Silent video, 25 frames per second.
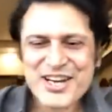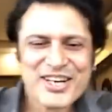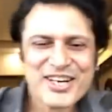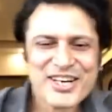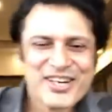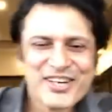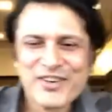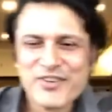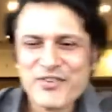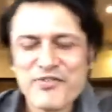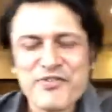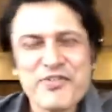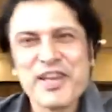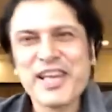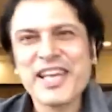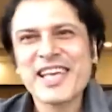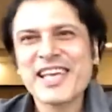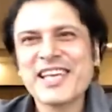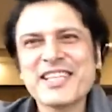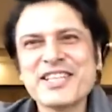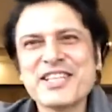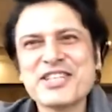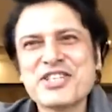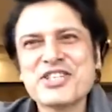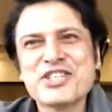Vicky,
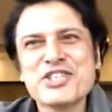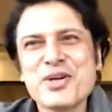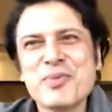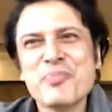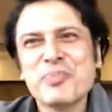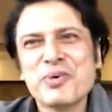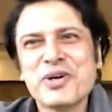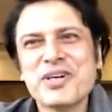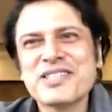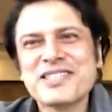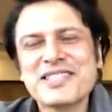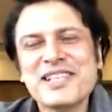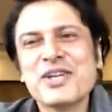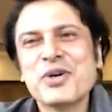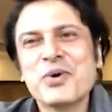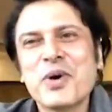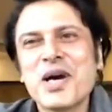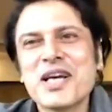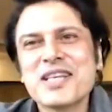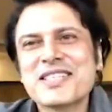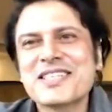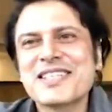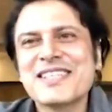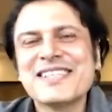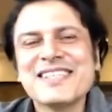this is a personal
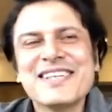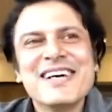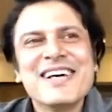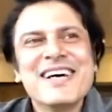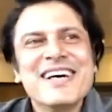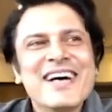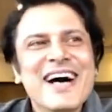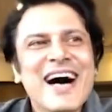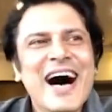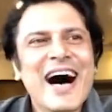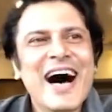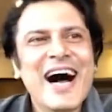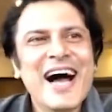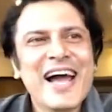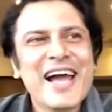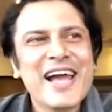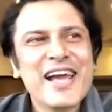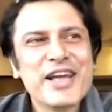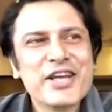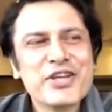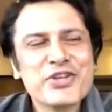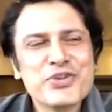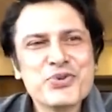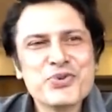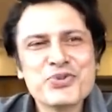question.
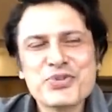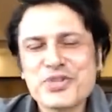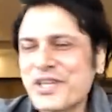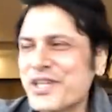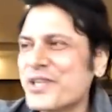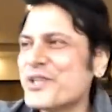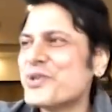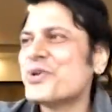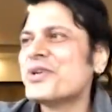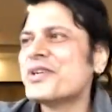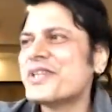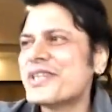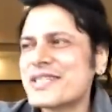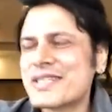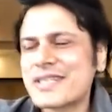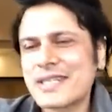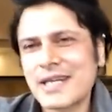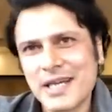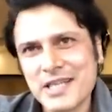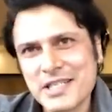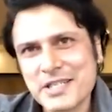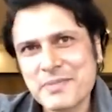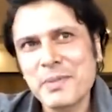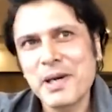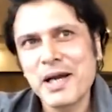I usually don't
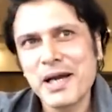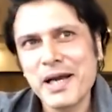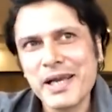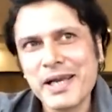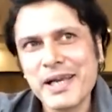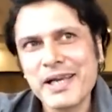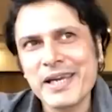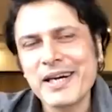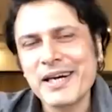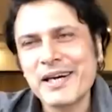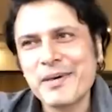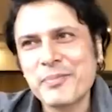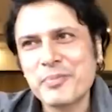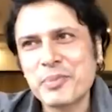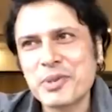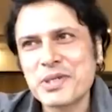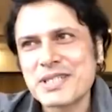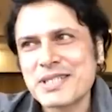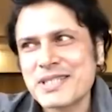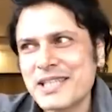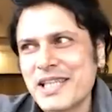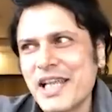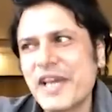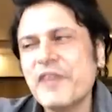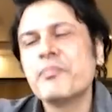discuss my
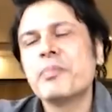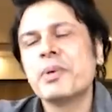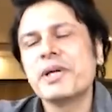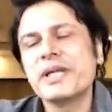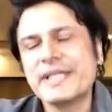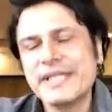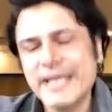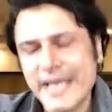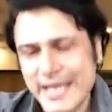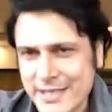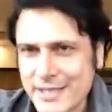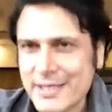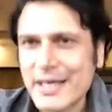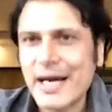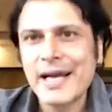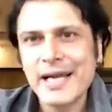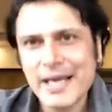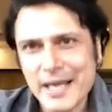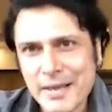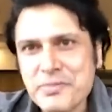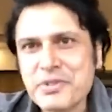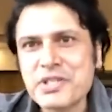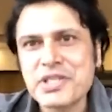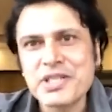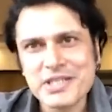personal life, but yes, I
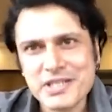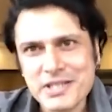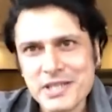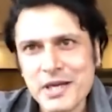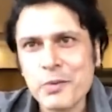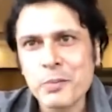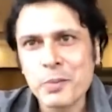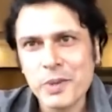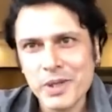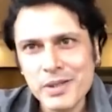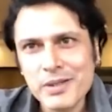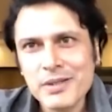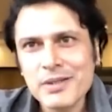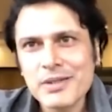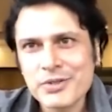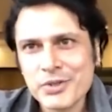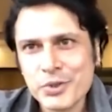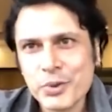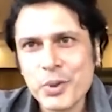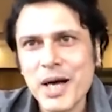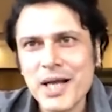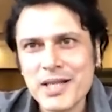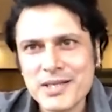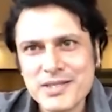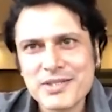am seeing someone.
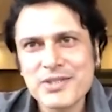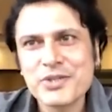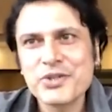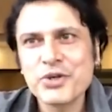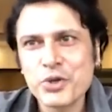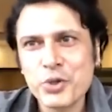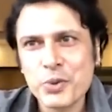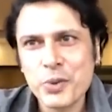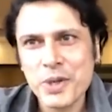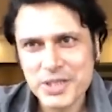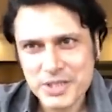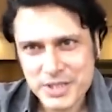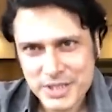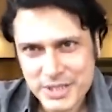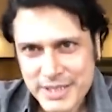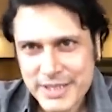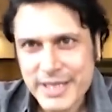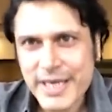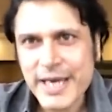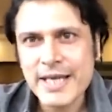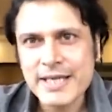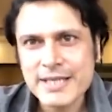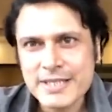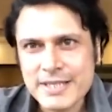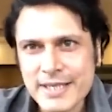To answer your question,
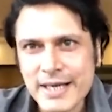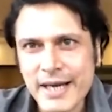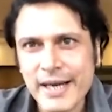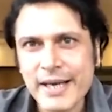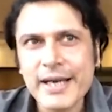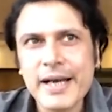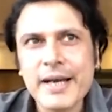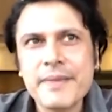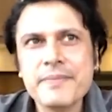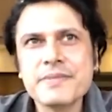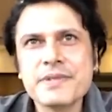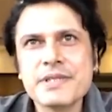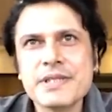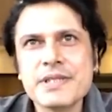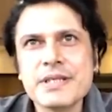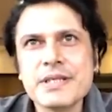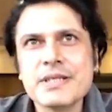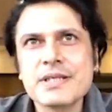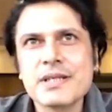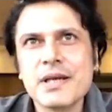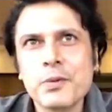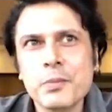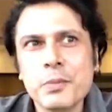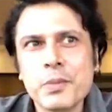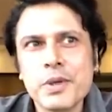yes, I am
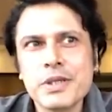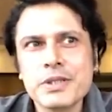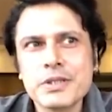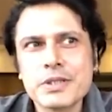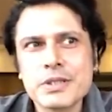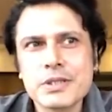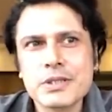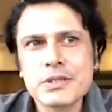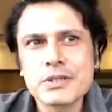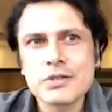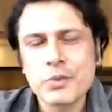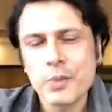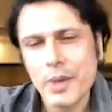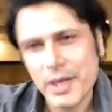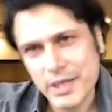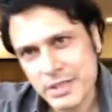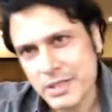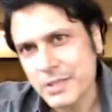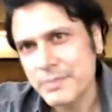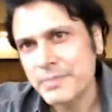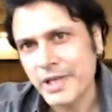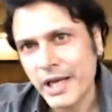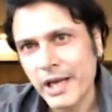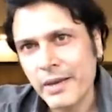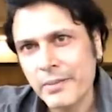seeing someone since quite
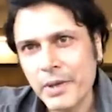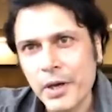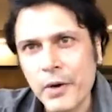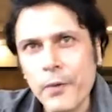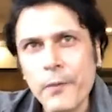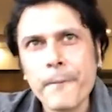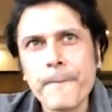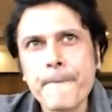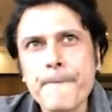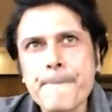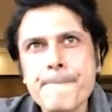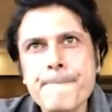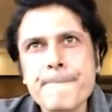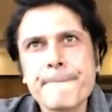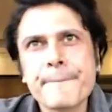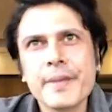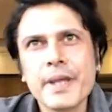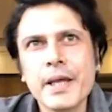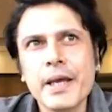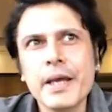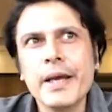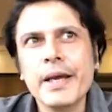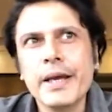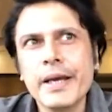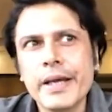some time now.
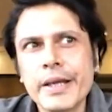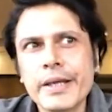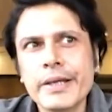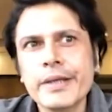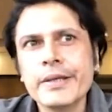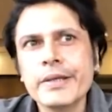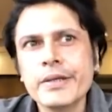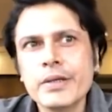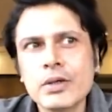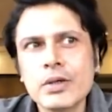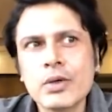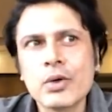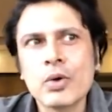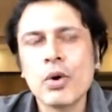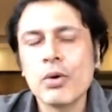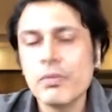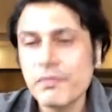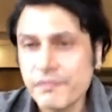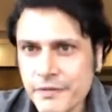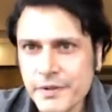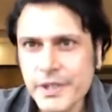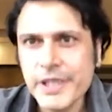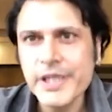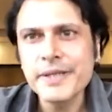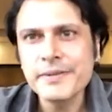And
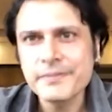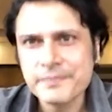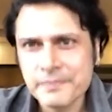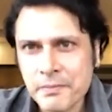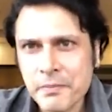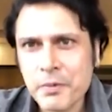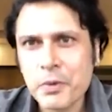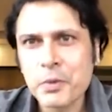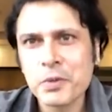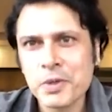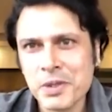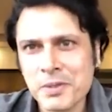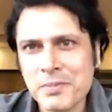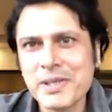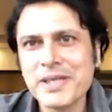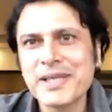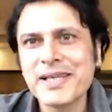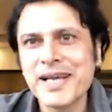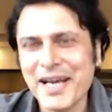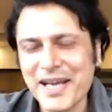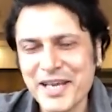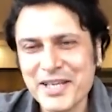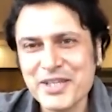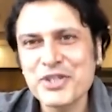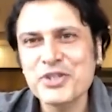hopefully, we'll be
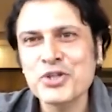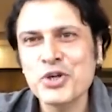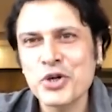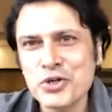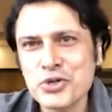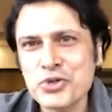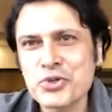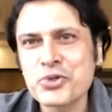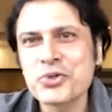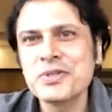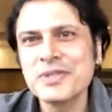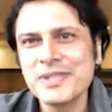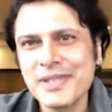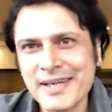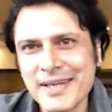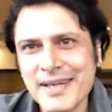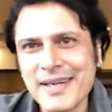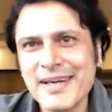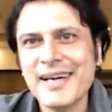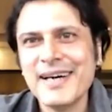tying the knot soon.